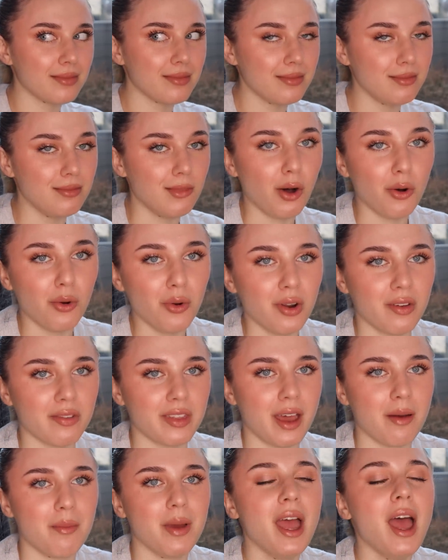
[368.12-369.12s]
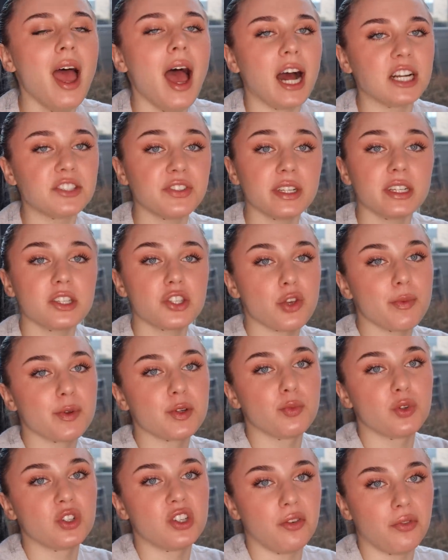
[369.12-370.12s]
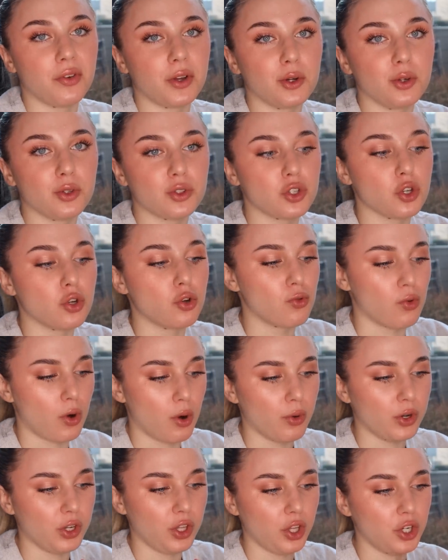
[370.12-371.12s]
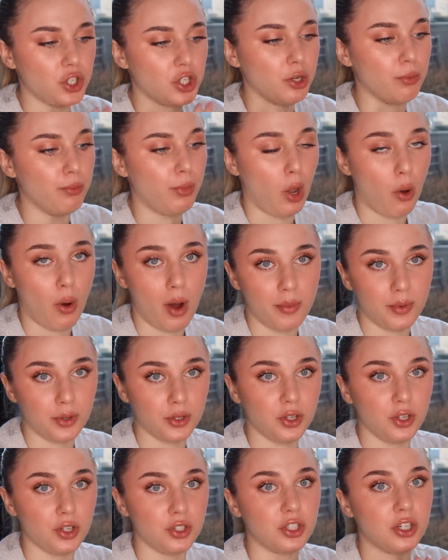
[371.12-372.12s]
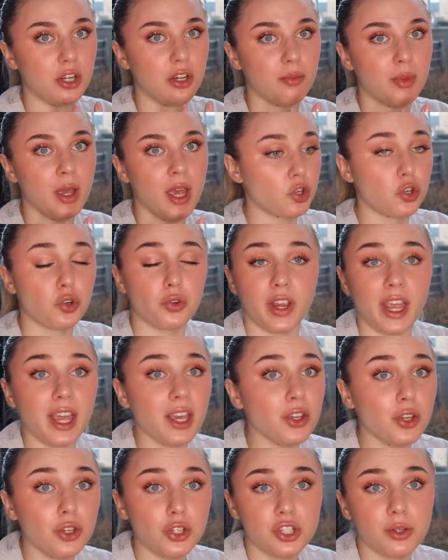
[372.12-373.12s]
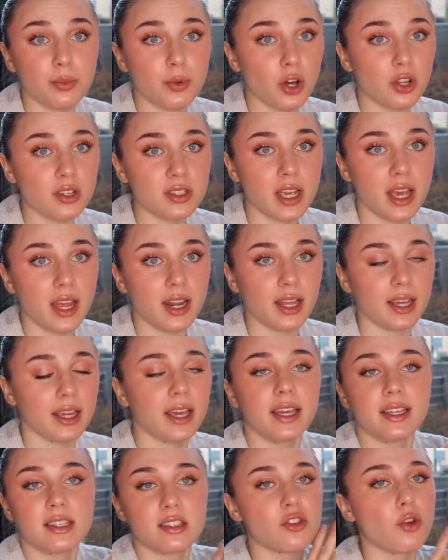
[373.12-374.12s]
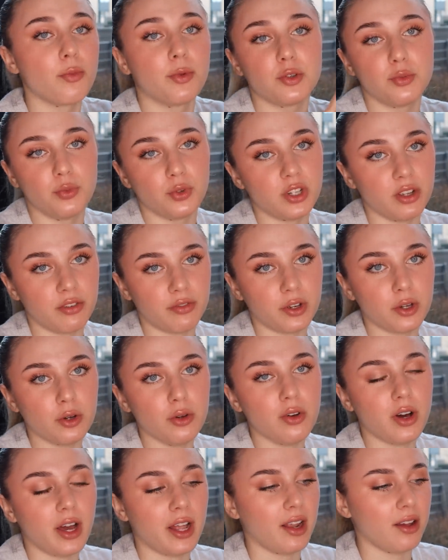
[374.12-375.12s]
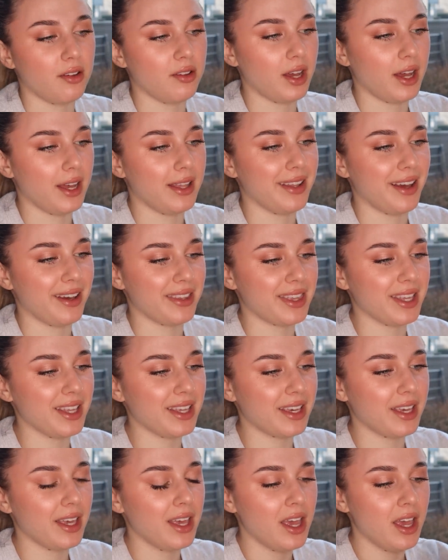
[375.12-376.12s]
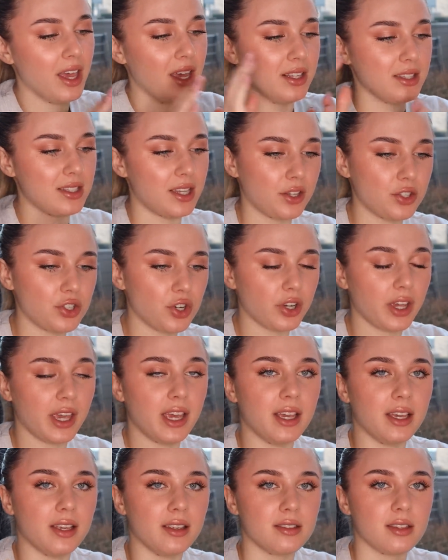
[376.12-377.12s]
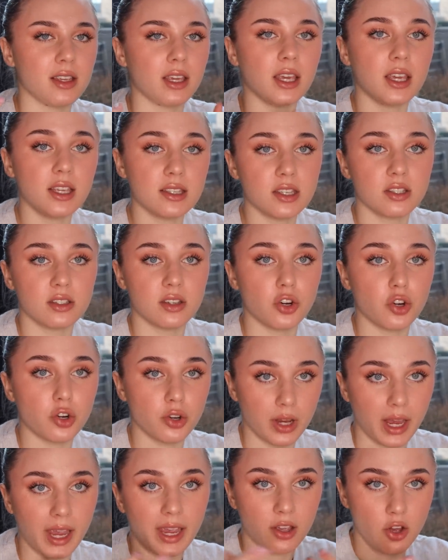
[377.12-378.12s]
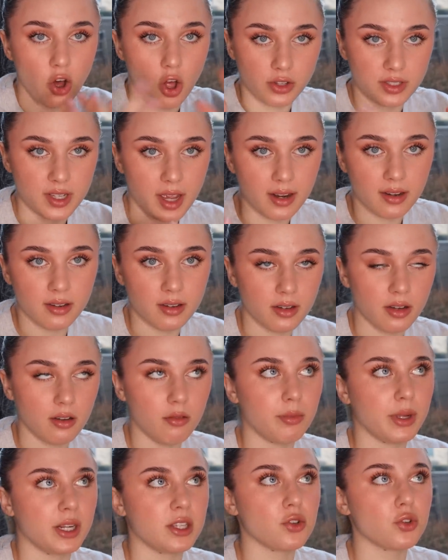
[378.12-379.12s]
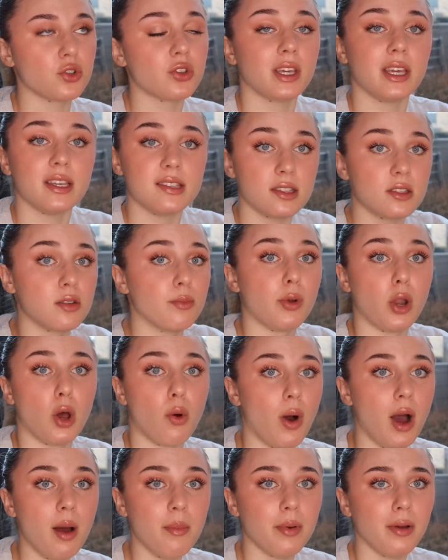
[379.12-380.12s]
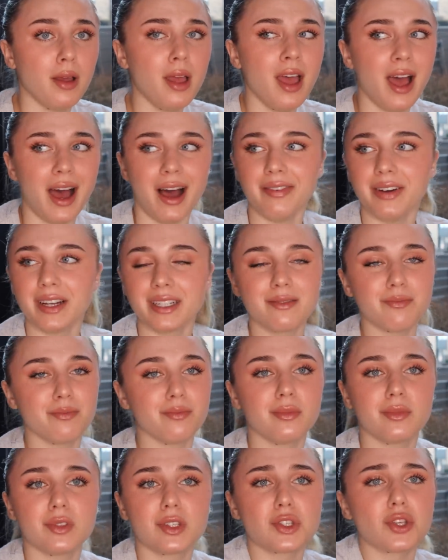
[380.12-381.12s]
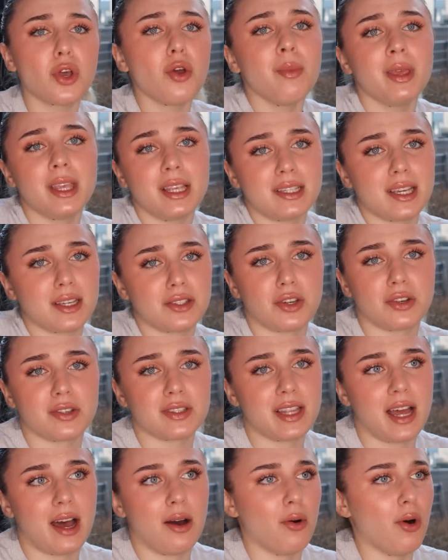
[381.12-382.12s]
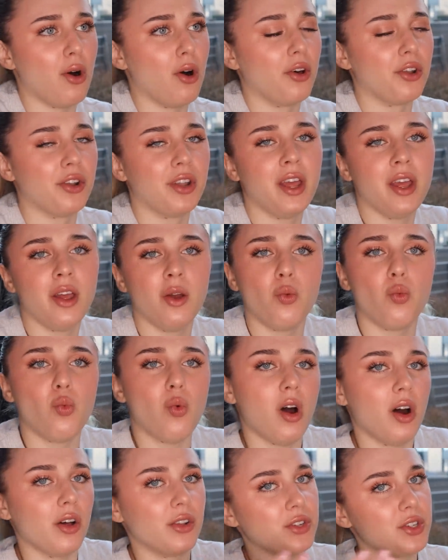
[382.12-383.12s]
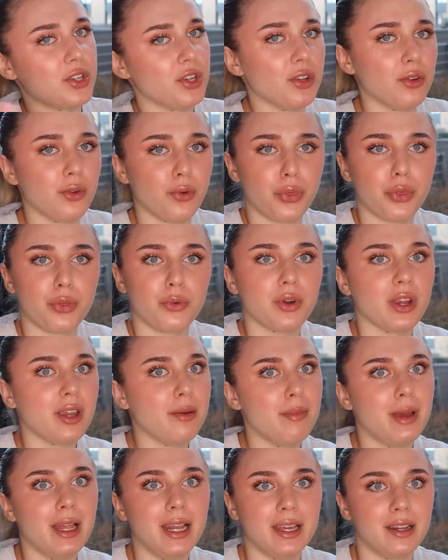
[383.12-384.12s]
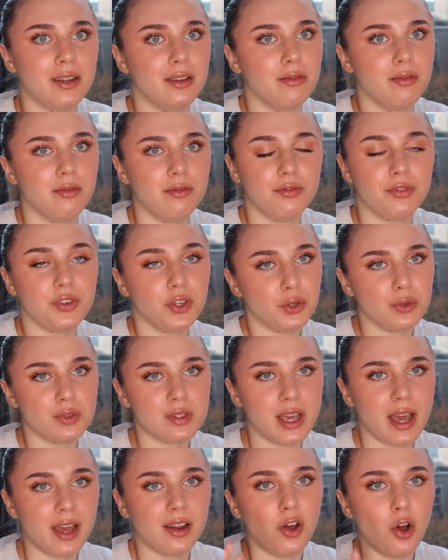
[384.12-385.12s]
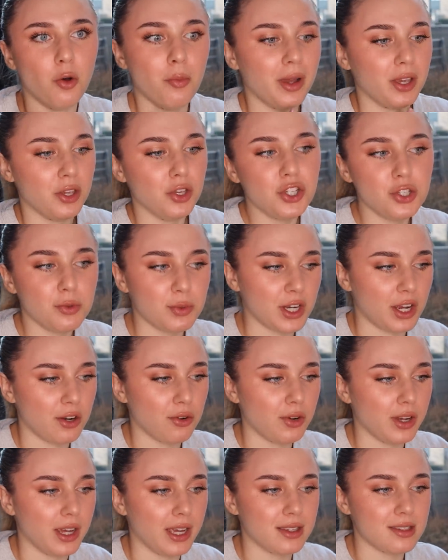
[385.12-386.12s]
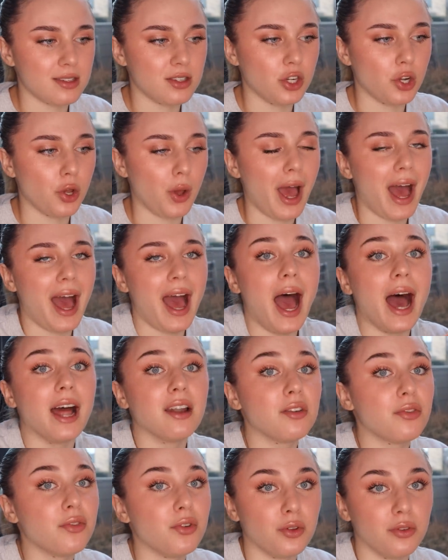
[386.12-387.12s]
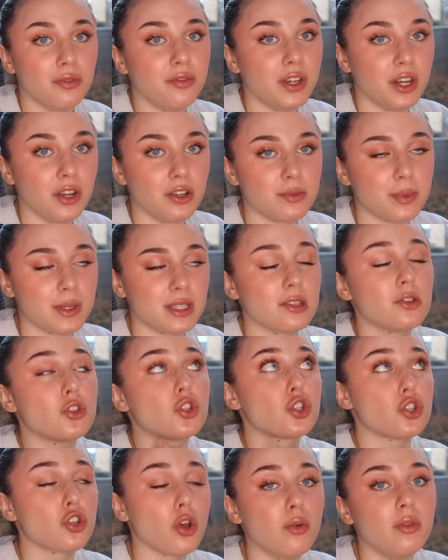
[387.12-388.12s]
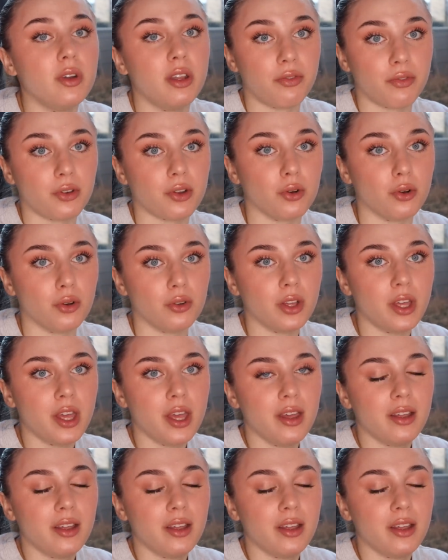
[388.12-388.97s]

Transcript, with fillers: not all of them. I feel like it's so much more difficult to grow on YouTube, blow up on YouTube, create YouTube content. Like it is so much more difficult. And I, I think TikTok is easier to create content but it's also easy to blow up. I've had so many TikToks now on one, two, three million views. And on my YouTube channel, it's, you know, a handful of videos it's so difficult